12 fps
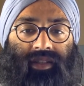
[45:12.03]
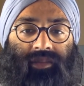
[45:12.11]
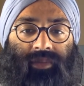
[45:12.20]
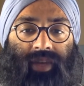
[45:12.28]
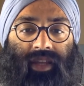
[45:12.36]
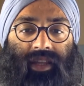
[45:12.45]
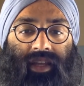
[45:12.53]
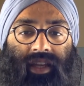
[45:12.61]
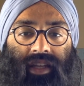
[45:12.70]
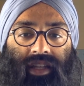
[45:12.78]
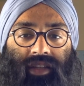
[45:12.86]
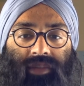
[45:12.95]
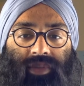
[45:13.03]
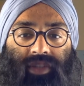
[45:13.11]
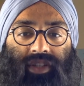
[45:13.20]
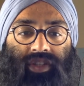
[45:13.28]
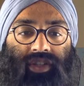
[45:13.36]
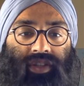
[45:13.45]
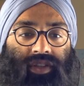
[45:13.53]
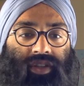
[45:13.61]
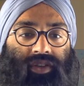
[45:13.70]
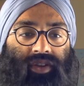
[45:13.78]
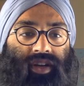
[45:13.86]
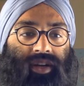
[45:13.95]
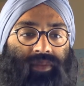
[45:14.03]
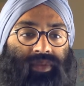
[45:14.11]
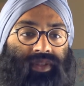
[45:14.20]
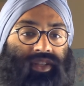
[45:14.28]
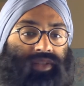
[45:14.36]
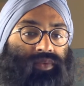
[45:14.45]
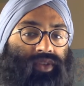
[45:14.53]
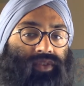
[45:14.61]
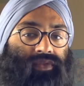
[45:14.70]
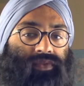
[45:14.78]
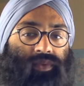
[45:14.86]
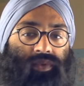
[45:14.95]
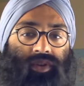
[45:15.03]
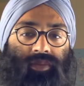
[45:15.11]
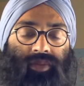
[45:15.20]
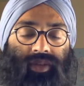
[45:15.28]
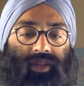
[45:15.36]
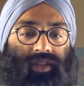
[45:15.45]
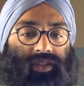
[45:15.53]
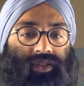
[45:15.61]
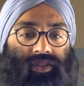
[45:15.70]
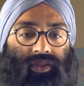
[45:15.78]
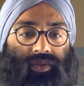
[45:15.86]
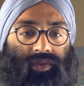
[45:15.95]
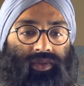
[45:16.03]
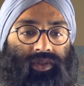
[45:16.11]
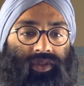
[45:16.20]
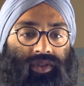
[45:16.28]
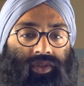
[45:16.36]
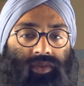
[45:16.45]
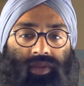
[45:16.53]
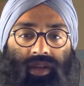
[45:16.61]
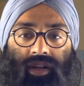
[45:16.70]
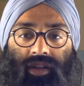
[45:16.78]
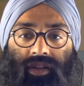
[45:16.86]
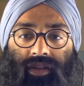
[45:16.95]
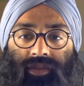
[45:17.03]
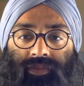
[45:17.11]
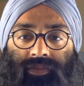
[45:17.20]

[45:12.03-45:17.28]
By the end of the position, they're up 6.4, but they just took too long there.